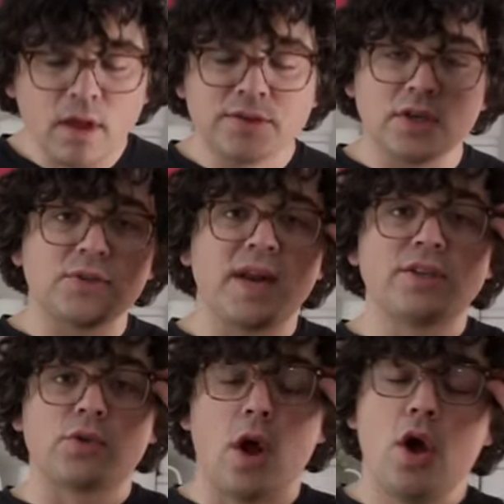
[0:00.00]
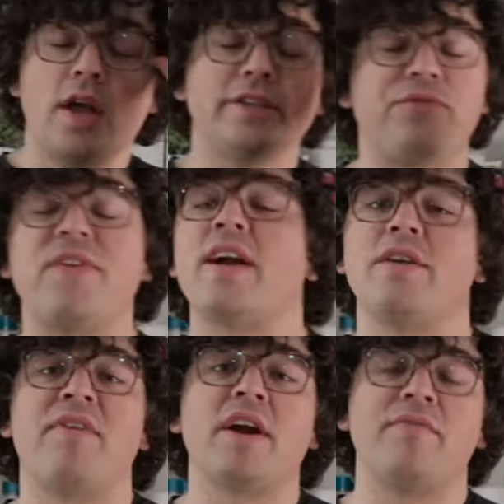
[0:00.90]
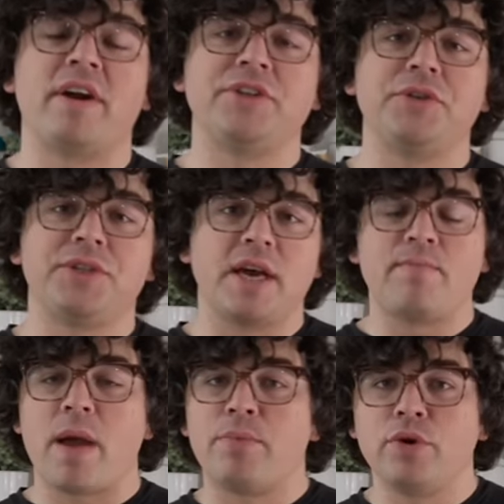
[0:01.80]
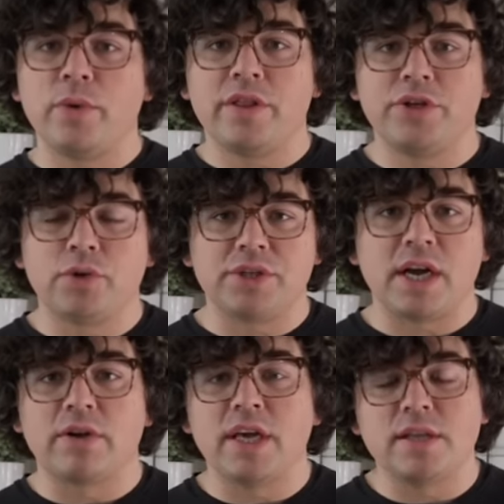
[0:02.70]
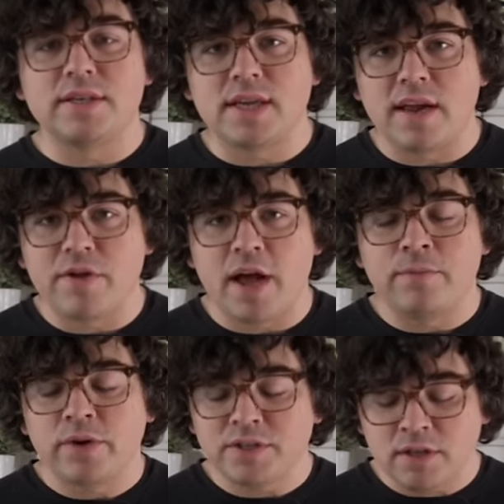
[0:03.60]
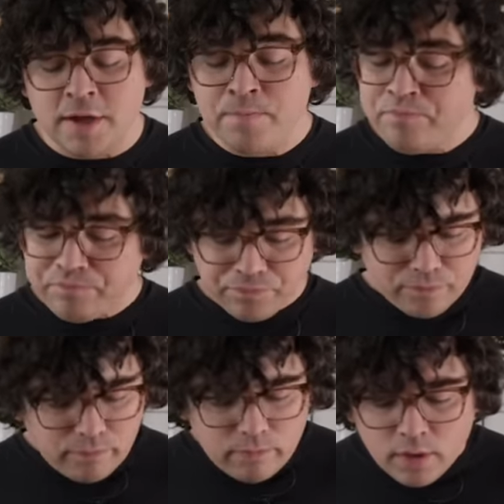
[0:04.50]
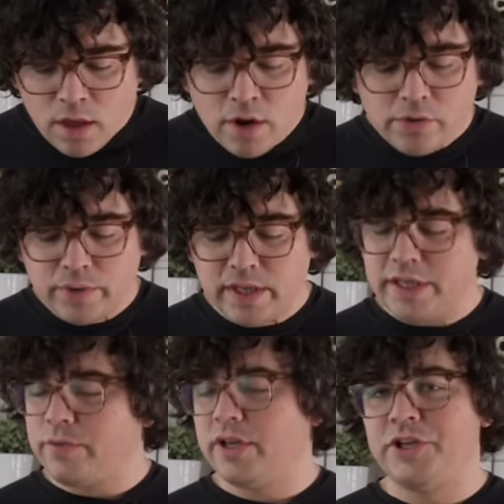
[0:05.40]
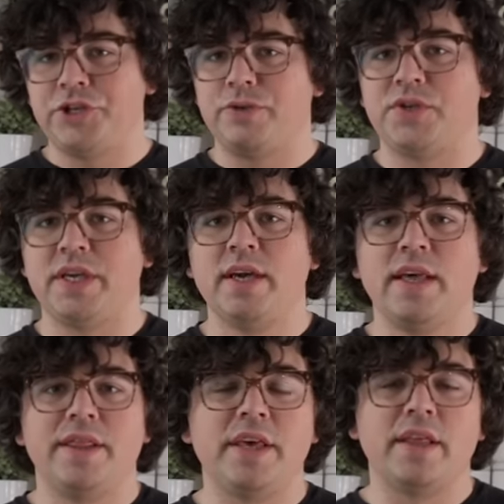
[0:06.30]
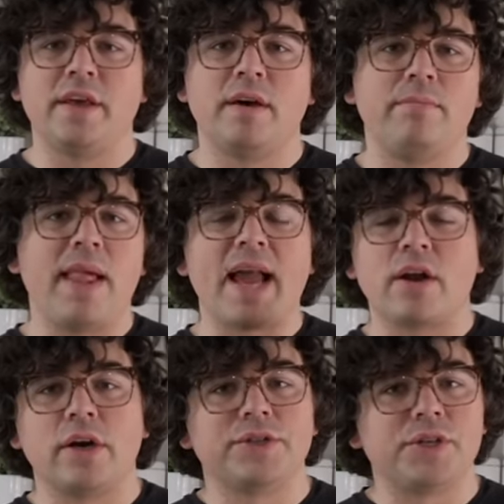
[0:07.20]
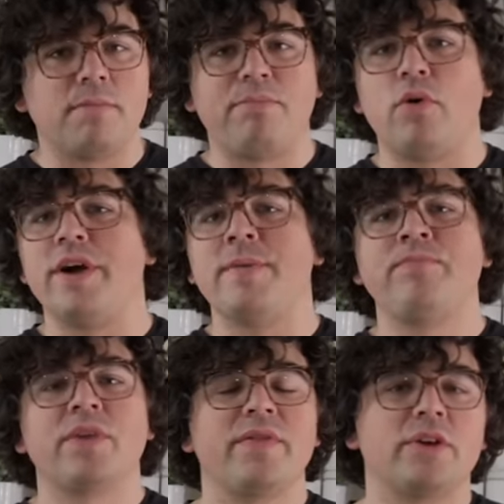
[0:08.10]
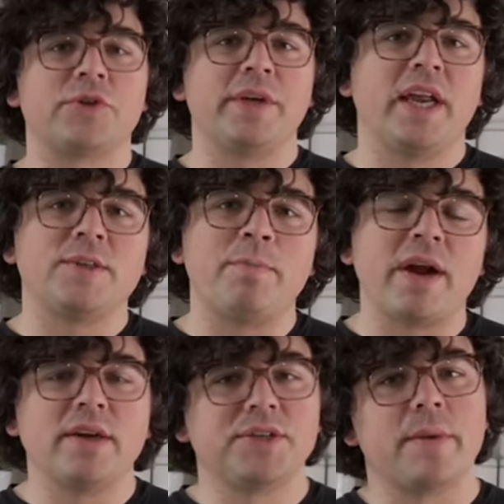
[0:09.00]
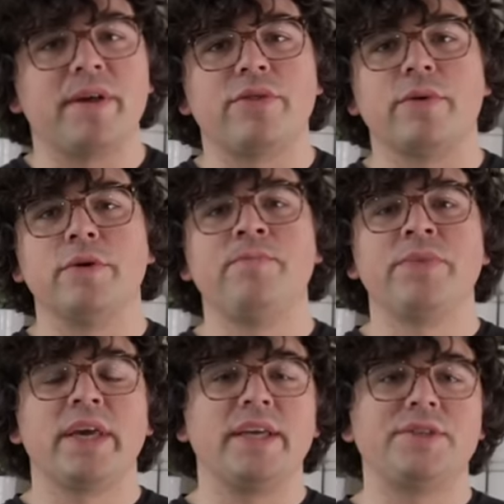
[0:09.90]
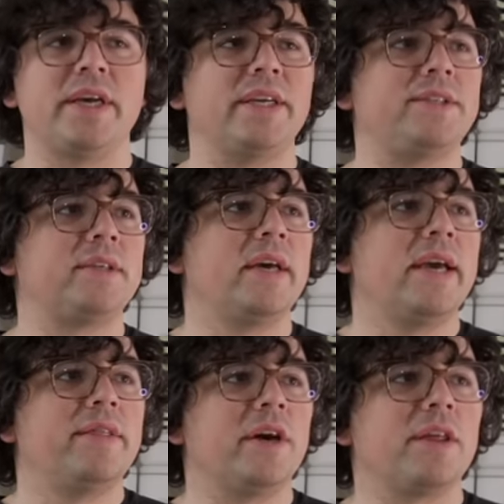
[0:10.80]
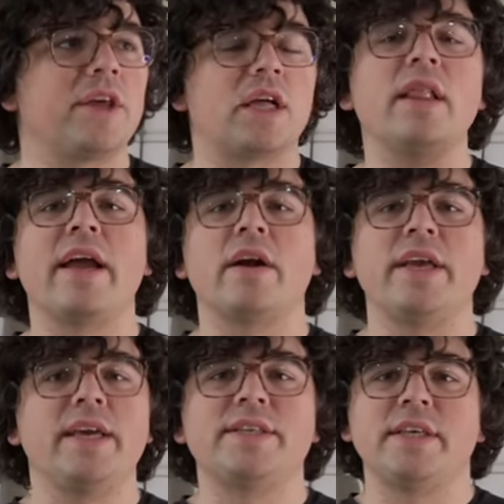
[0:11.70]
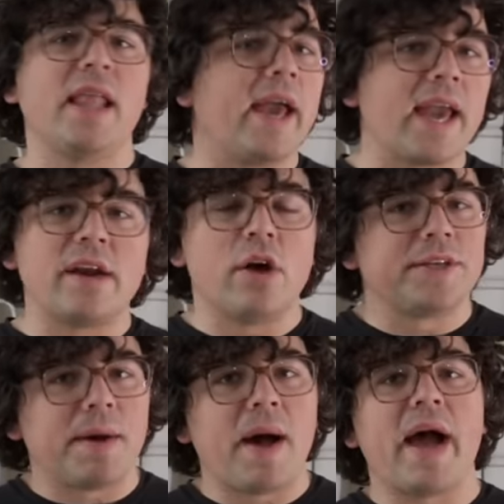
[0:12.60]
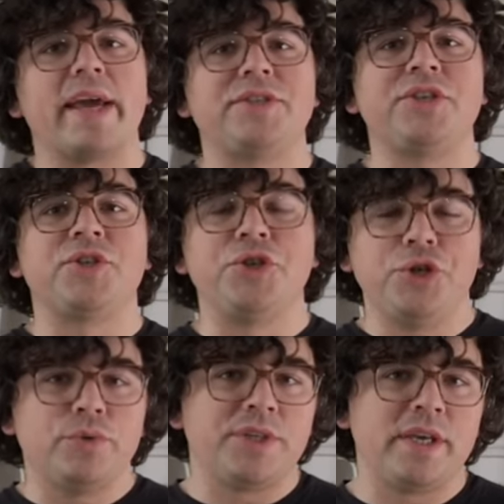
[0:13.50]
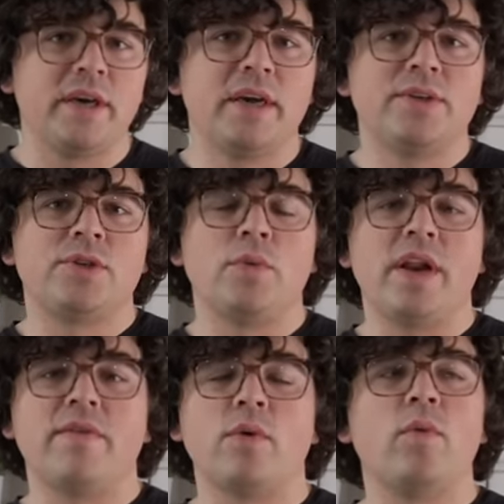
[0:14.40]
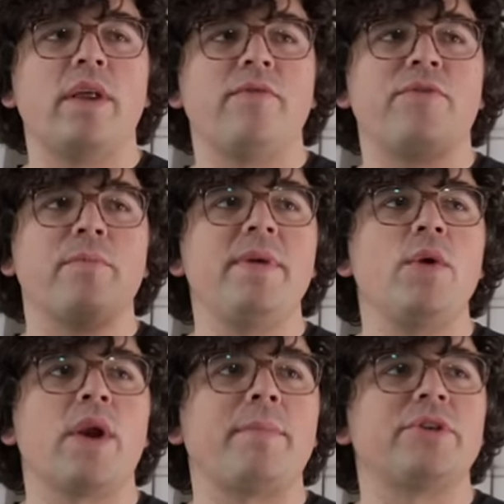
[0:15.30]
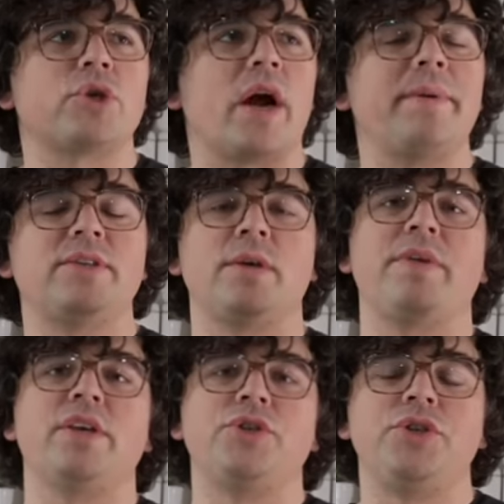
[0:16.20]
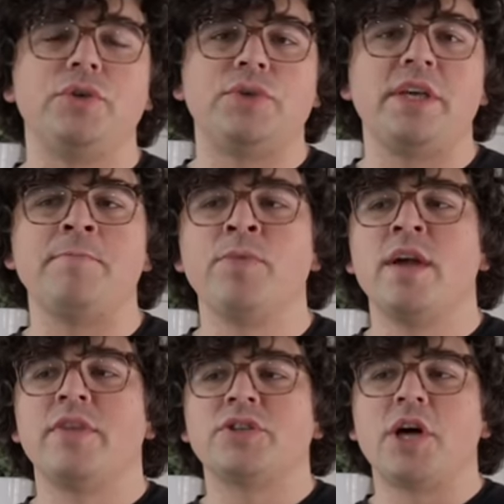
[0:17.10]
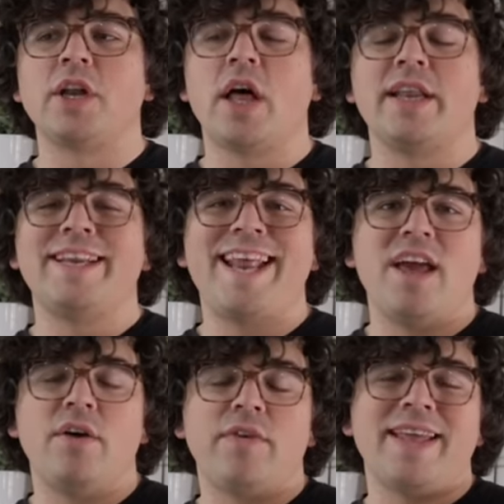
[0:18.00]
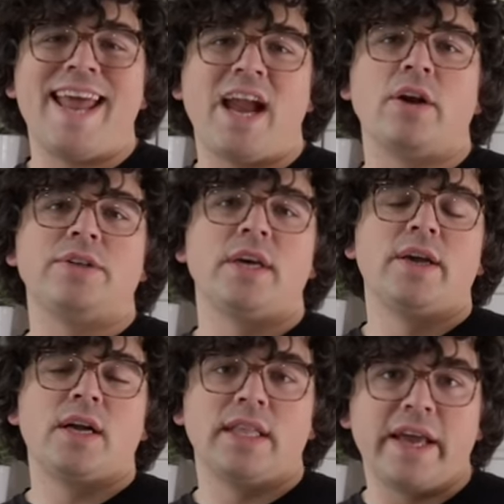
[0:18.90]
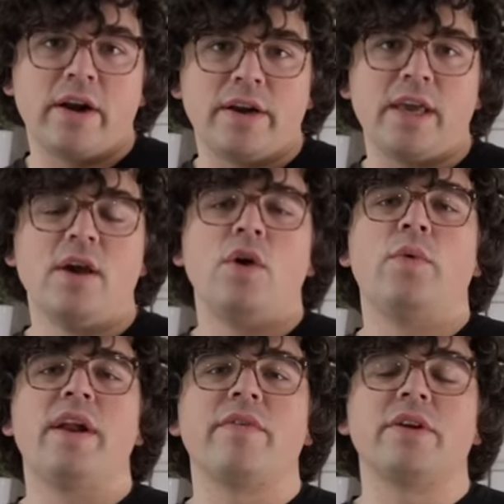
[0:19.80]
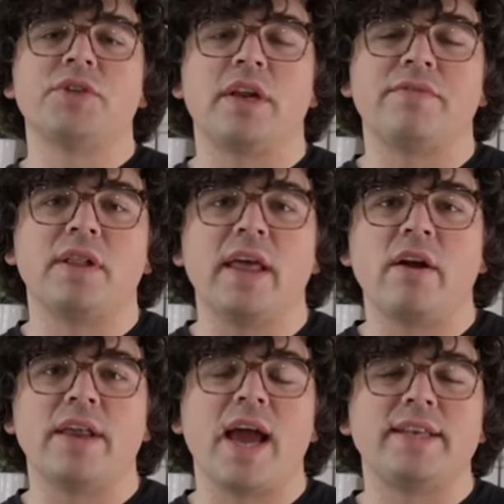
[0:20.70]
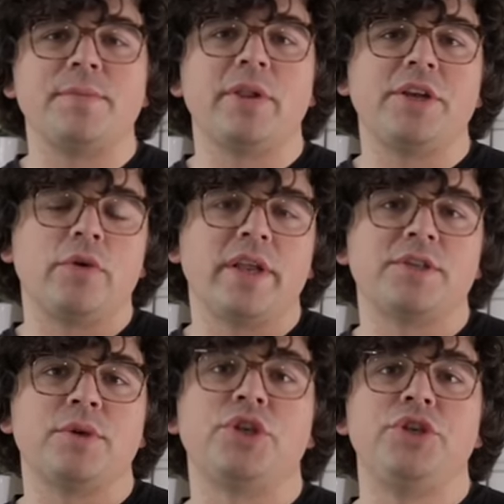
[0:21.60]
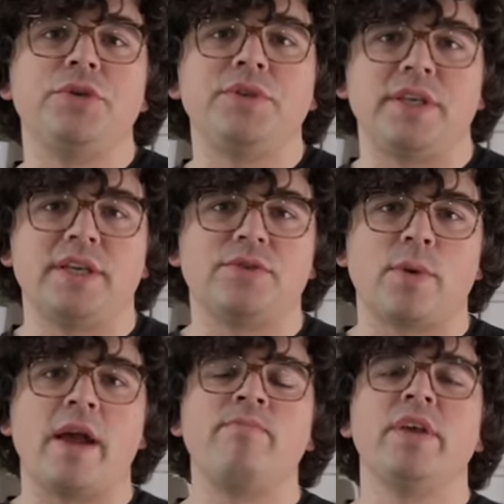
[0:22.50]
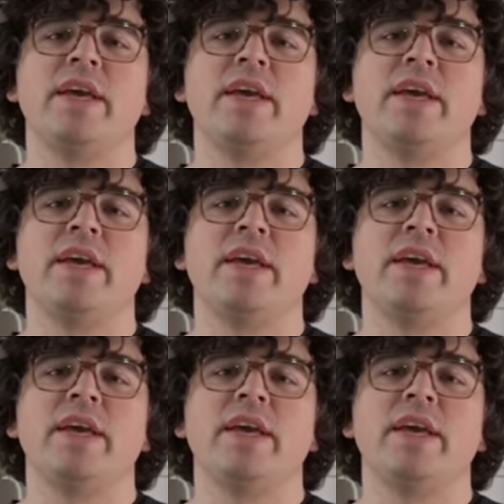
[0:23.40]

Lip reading: So this one has, it's very, very, very juicy. I brewed one of the George Hal Kenyas that I've gotten recently. Really, really juicy. The black currant's on point. There's really nice berries coming through. The clarity isn't like at an all-time high. It's just juicy. So whenever, for me, when I'm describing something as juicy, there's not a lot of inherent clarity. Whenever there's a lot of clarity, I typically don't get as much juiciness, right?